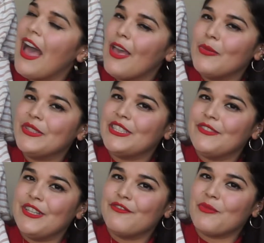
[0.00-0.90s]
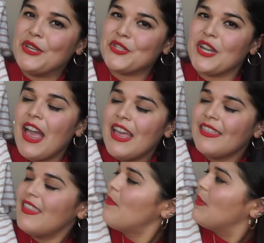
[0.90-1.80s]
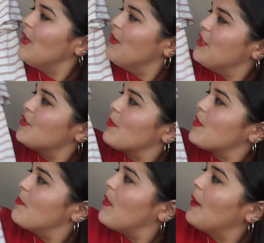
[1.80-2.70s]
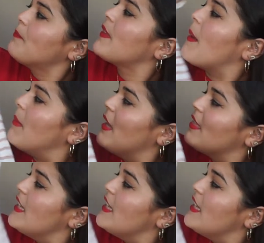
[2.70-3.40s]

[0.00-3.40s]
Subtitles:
I always leave the information down below in the description bar. But